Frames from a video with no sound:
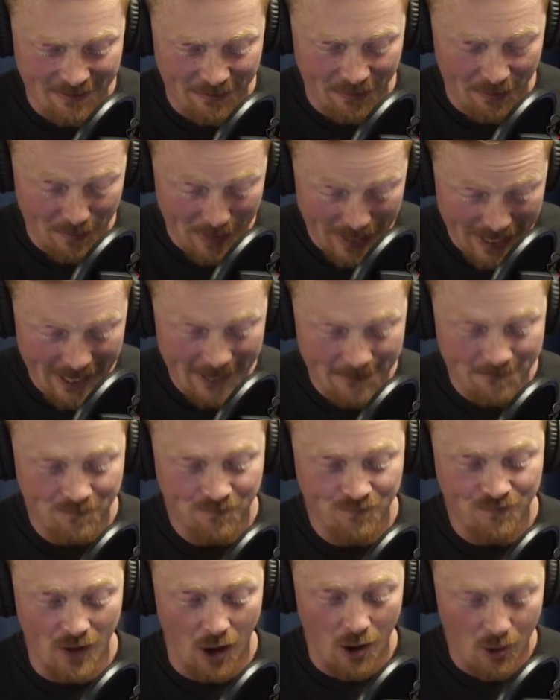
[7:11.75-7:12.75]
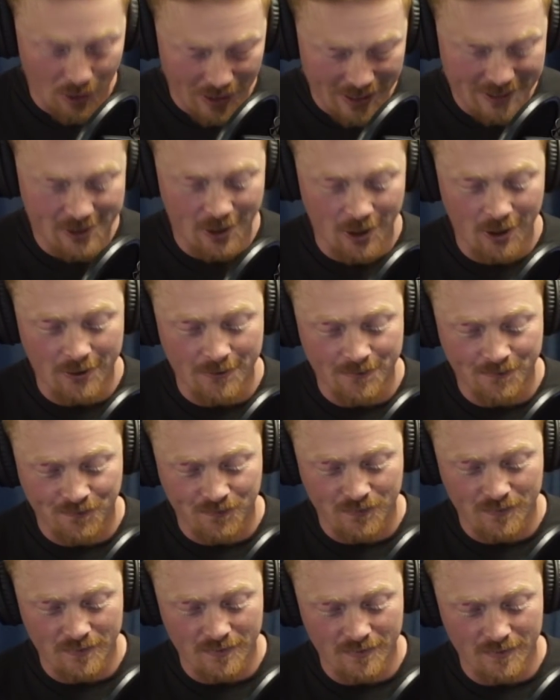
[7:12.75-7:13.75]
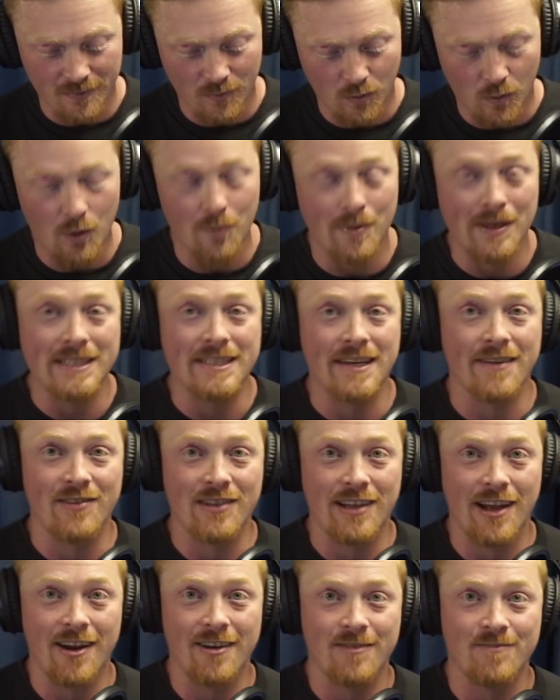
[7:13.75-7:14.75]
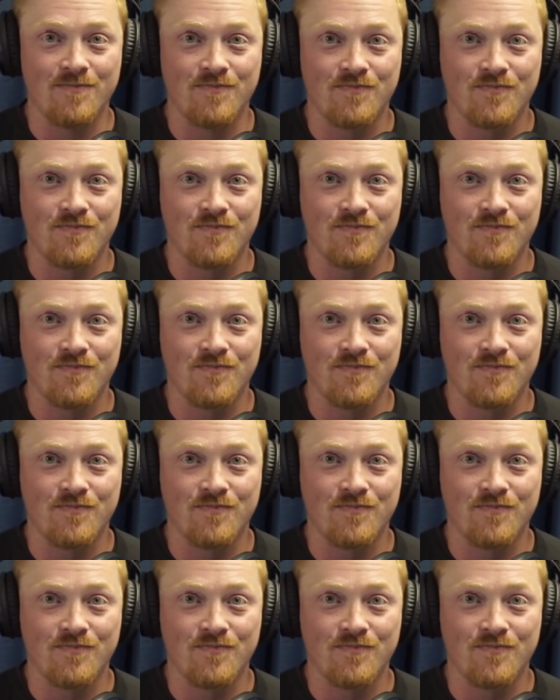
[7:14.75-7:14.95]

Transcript: For me, Oleg Zhokh will beat Devin Larratt.